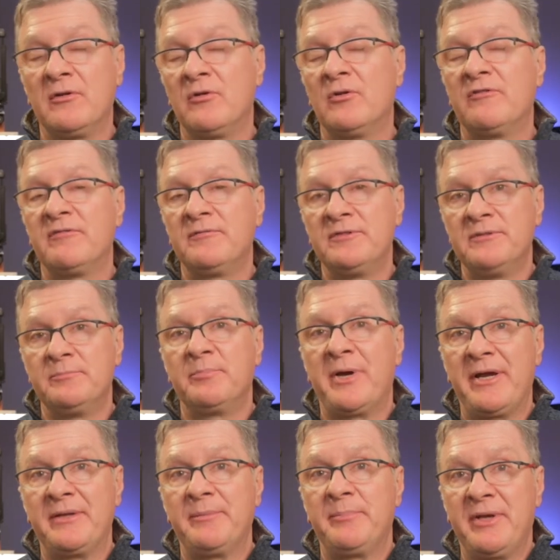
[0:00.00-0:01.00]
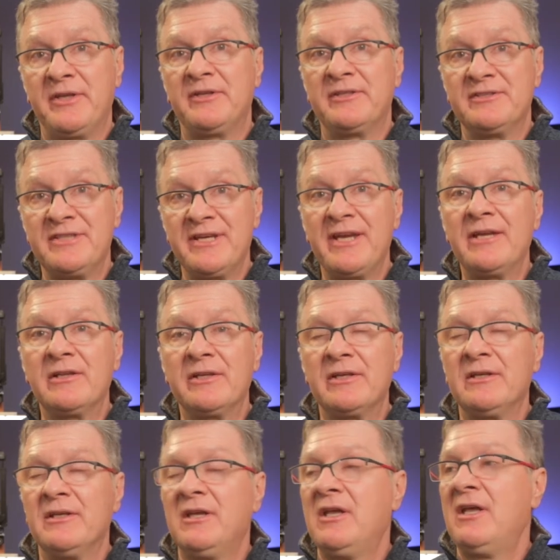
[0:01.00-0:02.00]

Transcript: of painting daily,